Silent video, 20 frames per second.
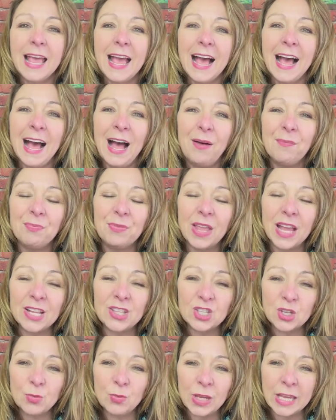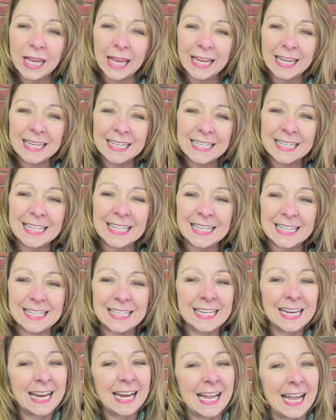And so we get into this
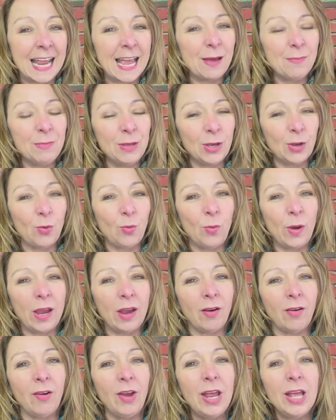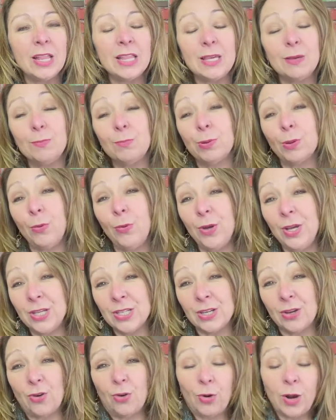dynamic where the employee is
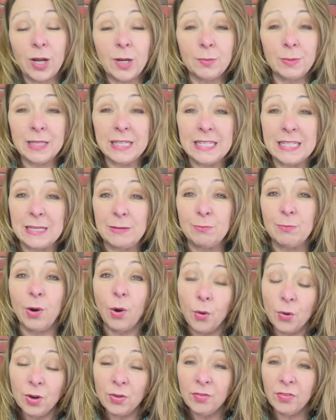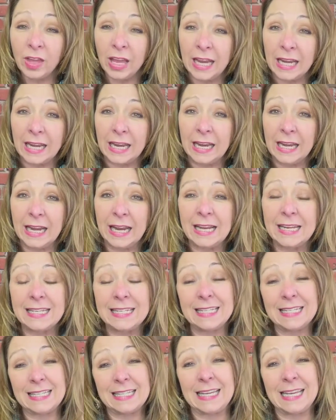incredibly demotivated and
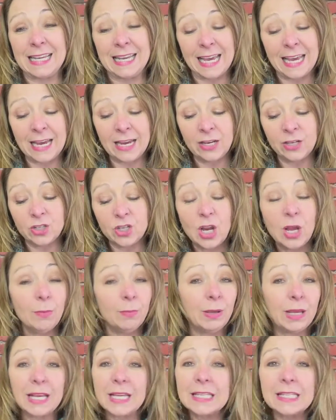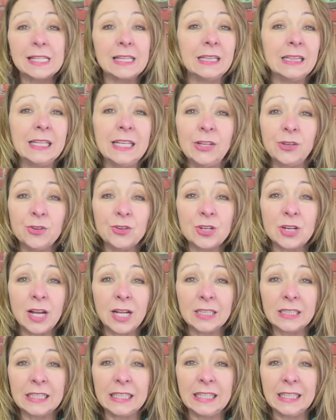disengaged because the leader's
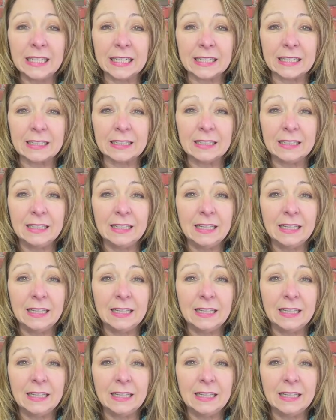not leading.